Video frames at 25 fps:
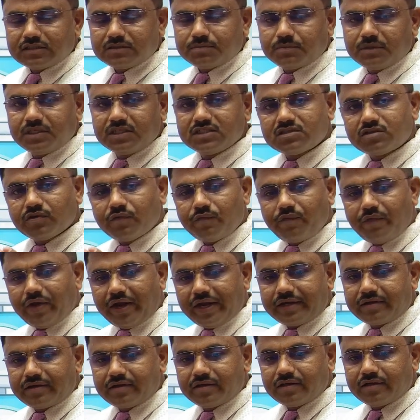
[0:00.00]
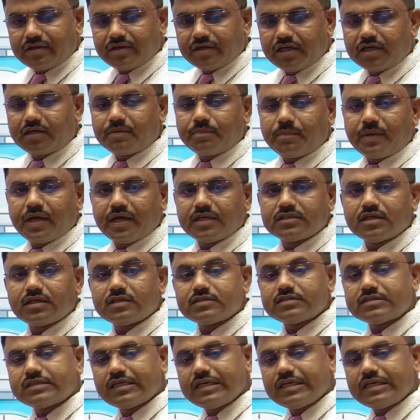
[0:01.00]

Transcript: means weight, it measures in